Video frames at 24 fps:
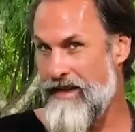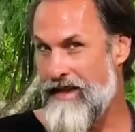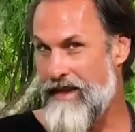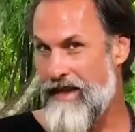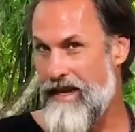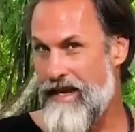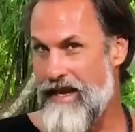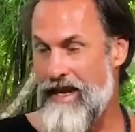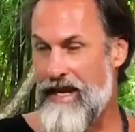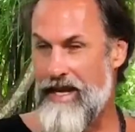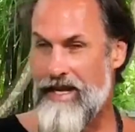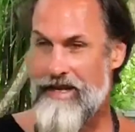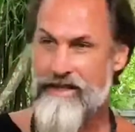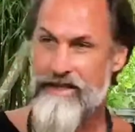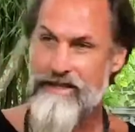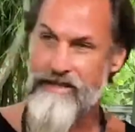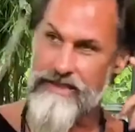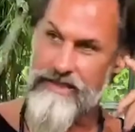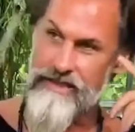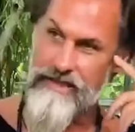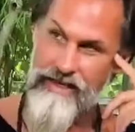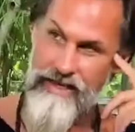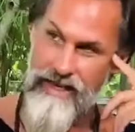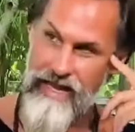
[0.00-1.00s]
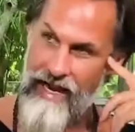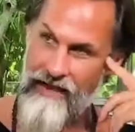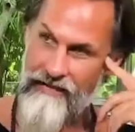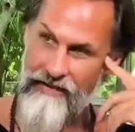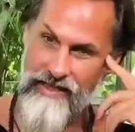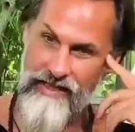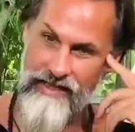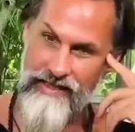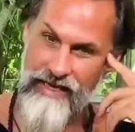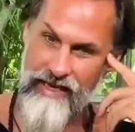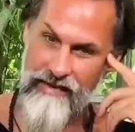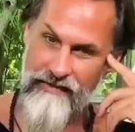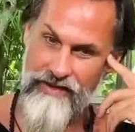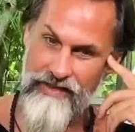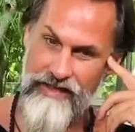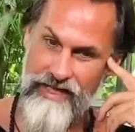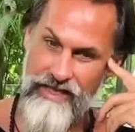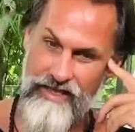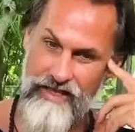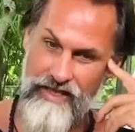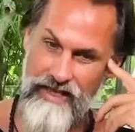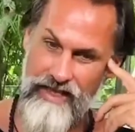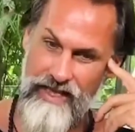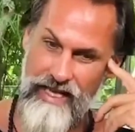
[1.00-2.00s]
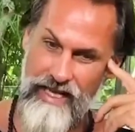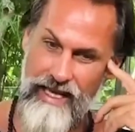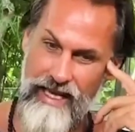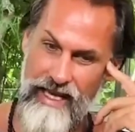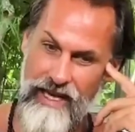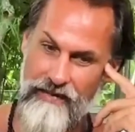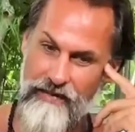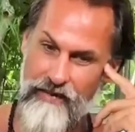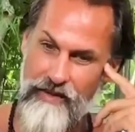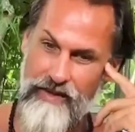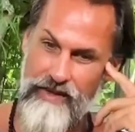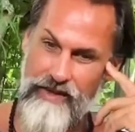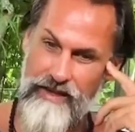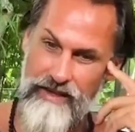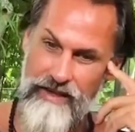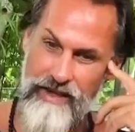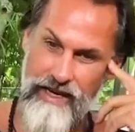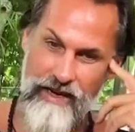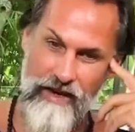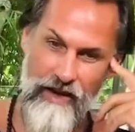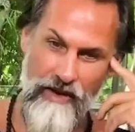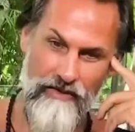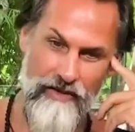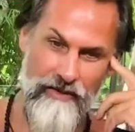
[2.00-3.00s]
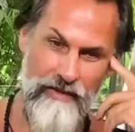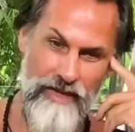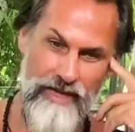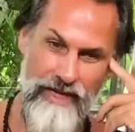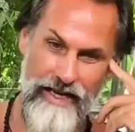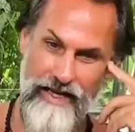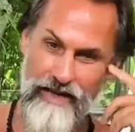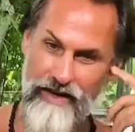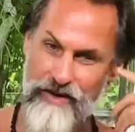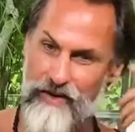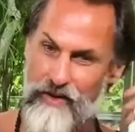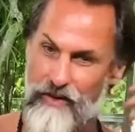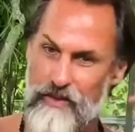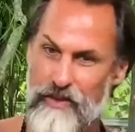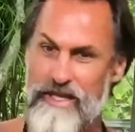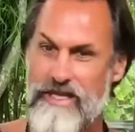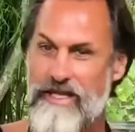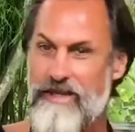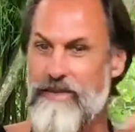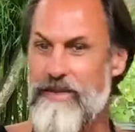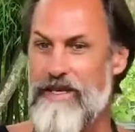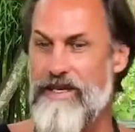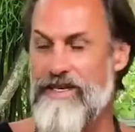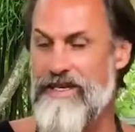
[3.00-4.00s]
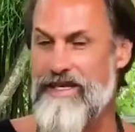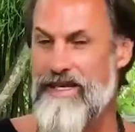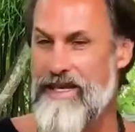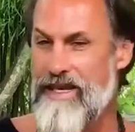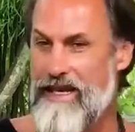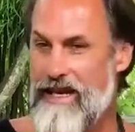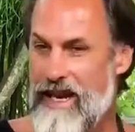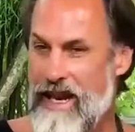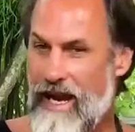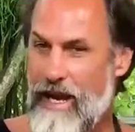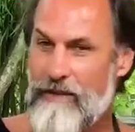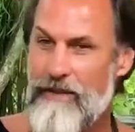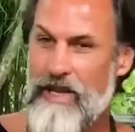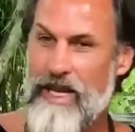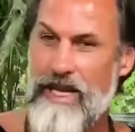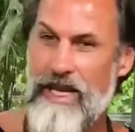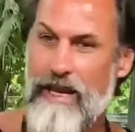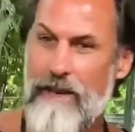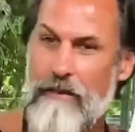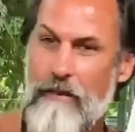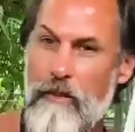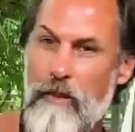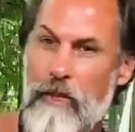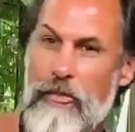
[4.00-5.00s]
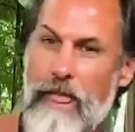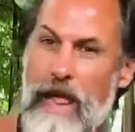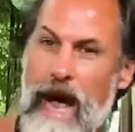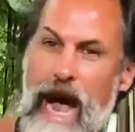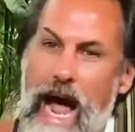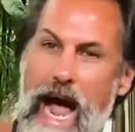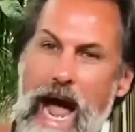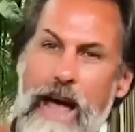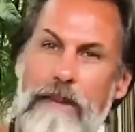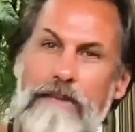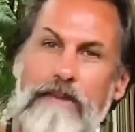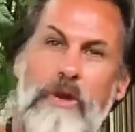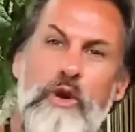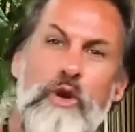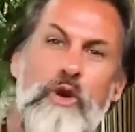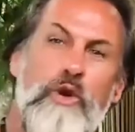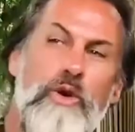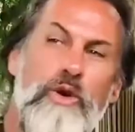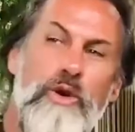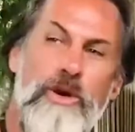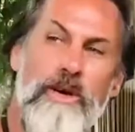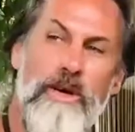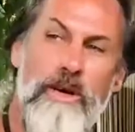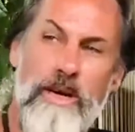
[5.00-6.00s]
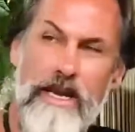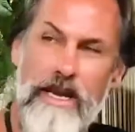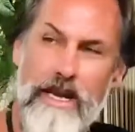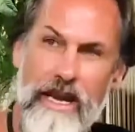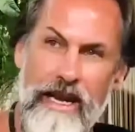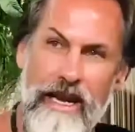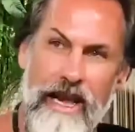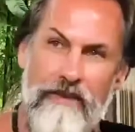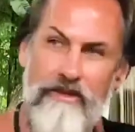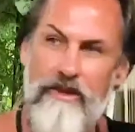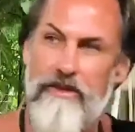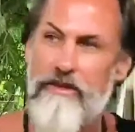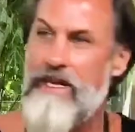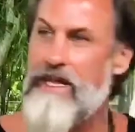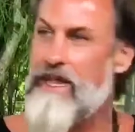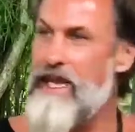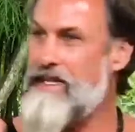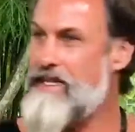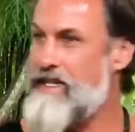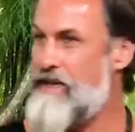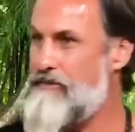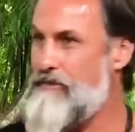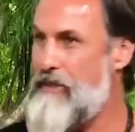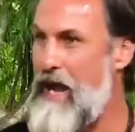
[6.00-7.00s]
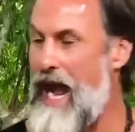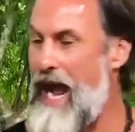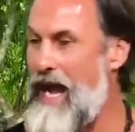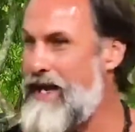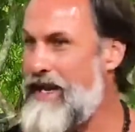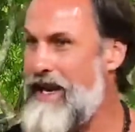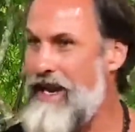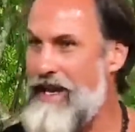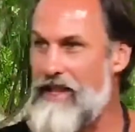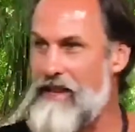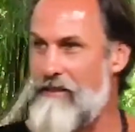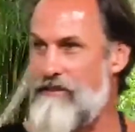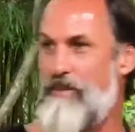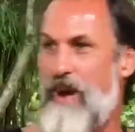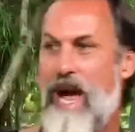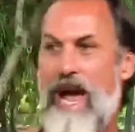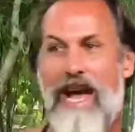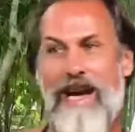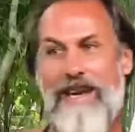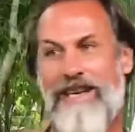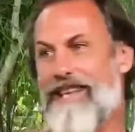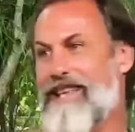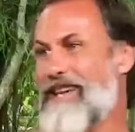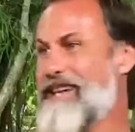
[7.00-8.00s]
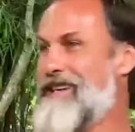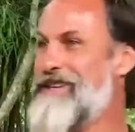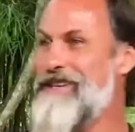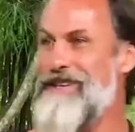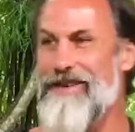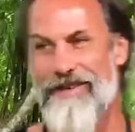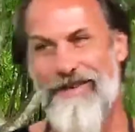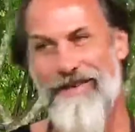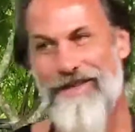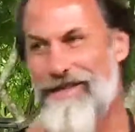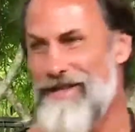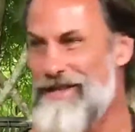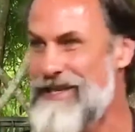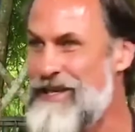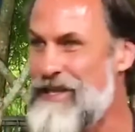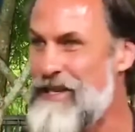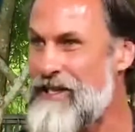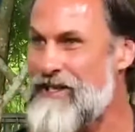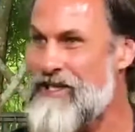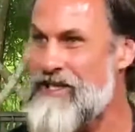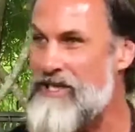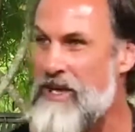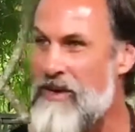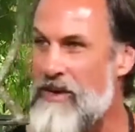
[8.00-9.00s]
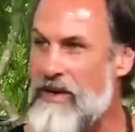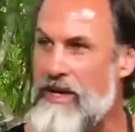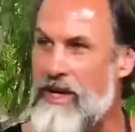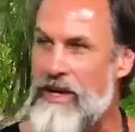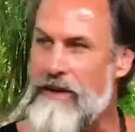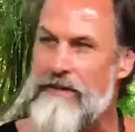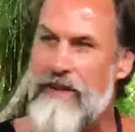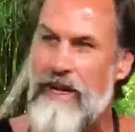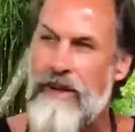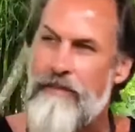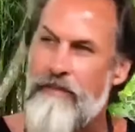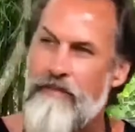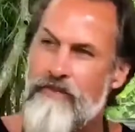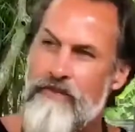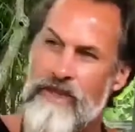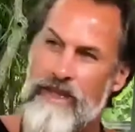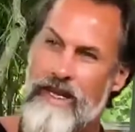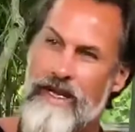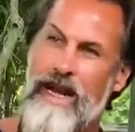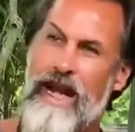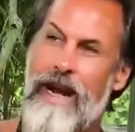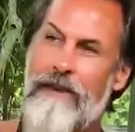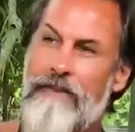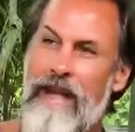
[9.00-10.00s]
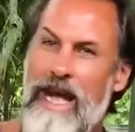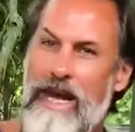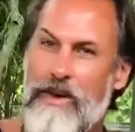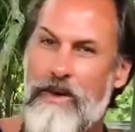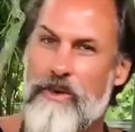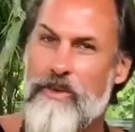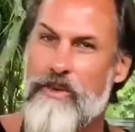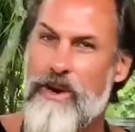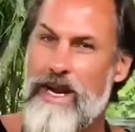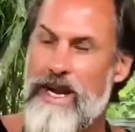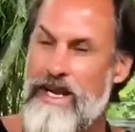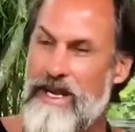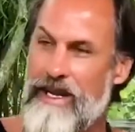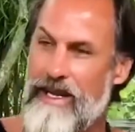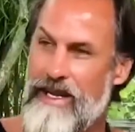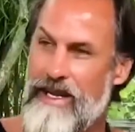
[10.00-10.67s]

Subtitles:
And having this conversation that I had with, everybody at Christmas, I'm like, I'm good. And everybody likes to pat you on the back. Like you're so good, but I'm not great.